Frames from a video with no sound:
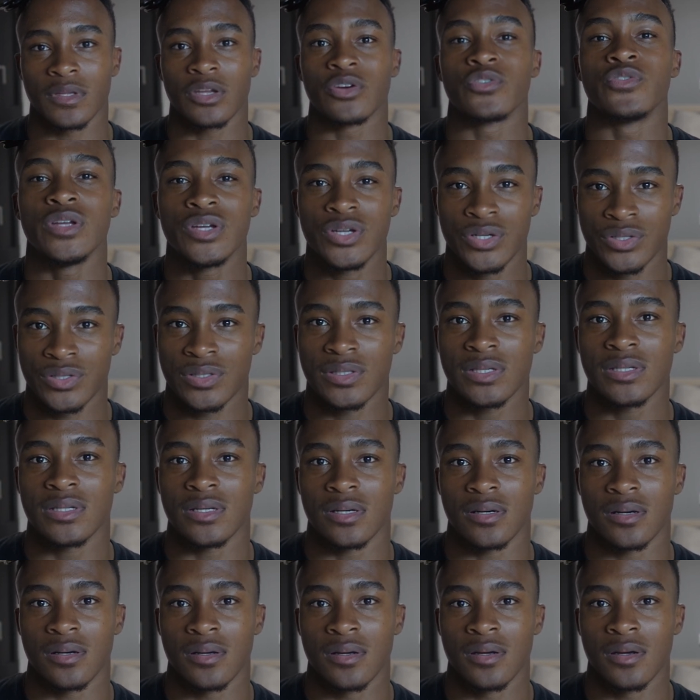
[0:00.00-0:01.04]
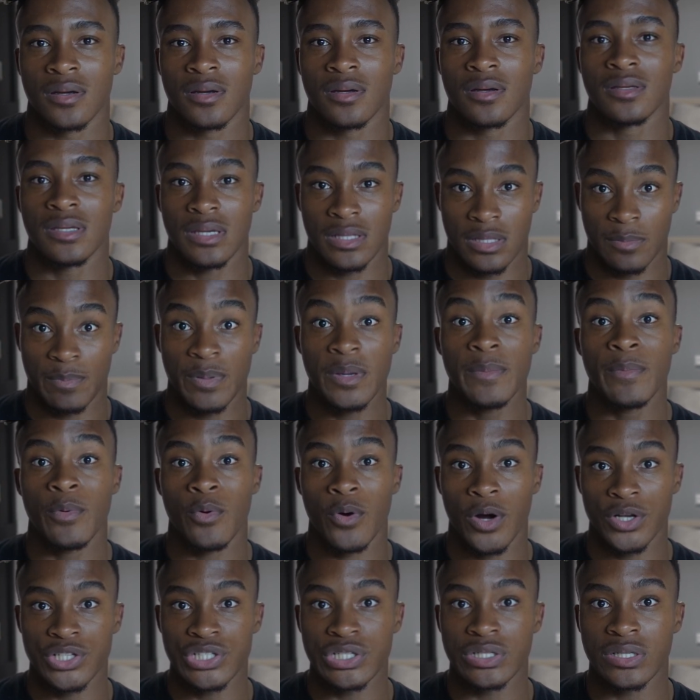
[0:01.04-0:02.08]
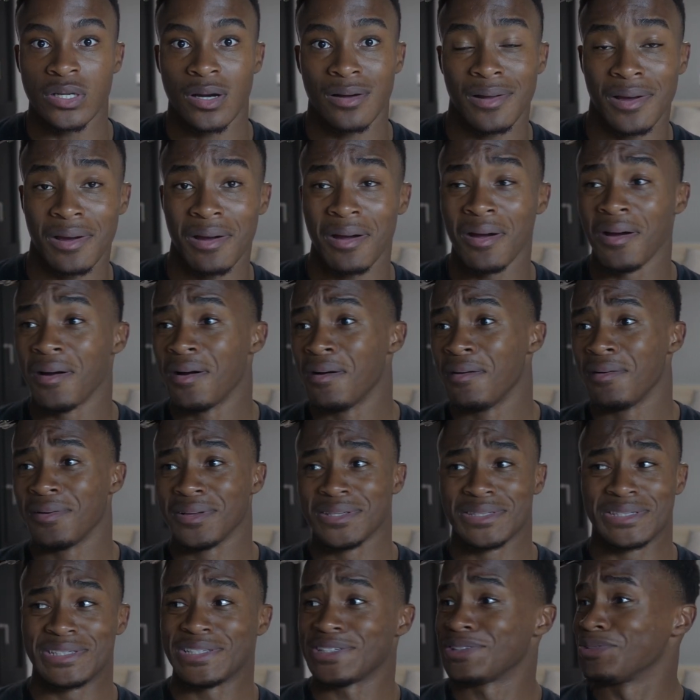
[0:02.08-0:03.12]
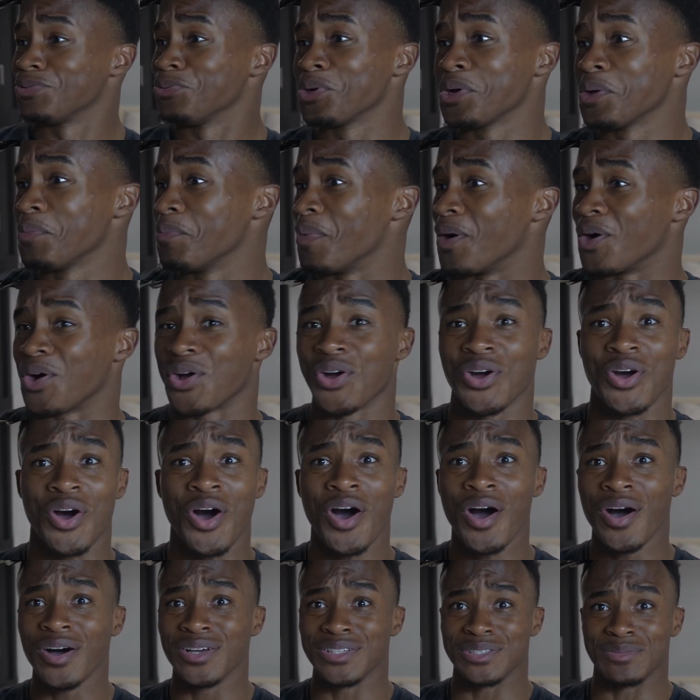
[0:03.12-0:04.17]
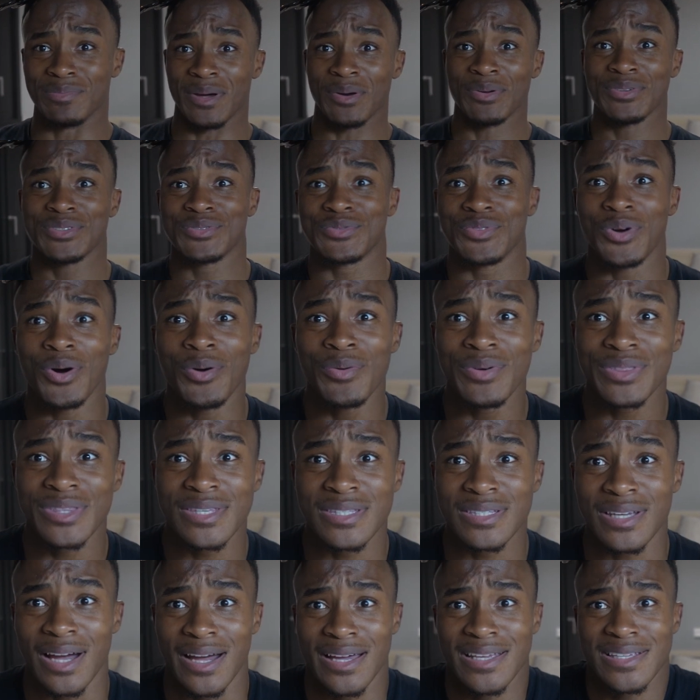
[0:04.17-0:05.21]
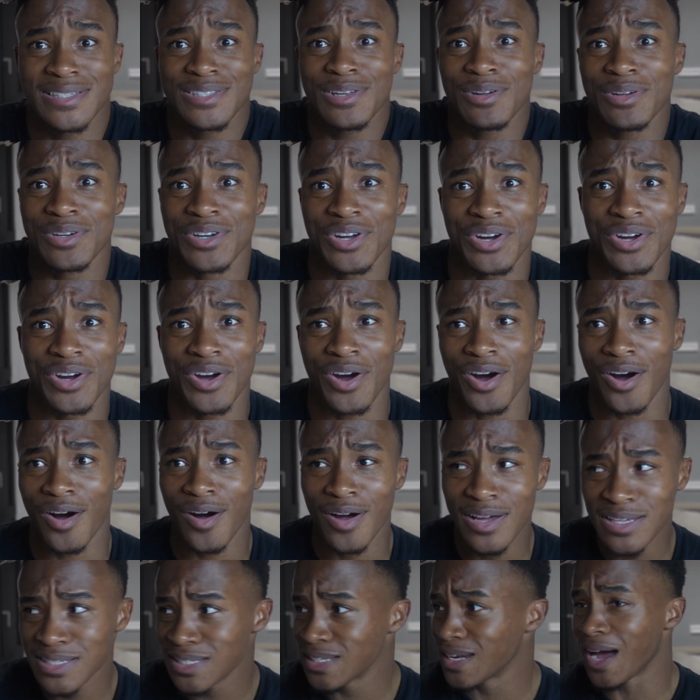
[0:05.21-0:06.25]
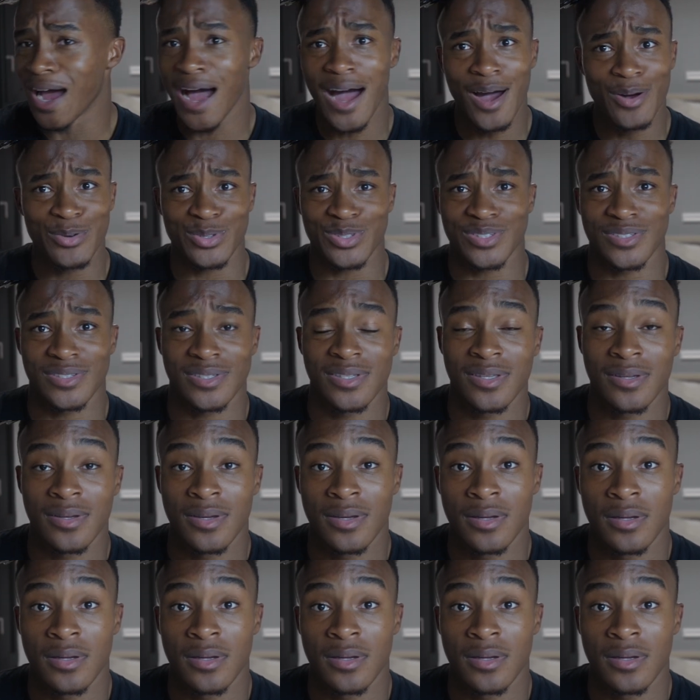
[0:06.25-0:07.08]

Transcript: Reconsider. Yeah, the people watching, not like, he's just talking about cars, man. What's wrong with this guy? He's not in a car. He's in a house.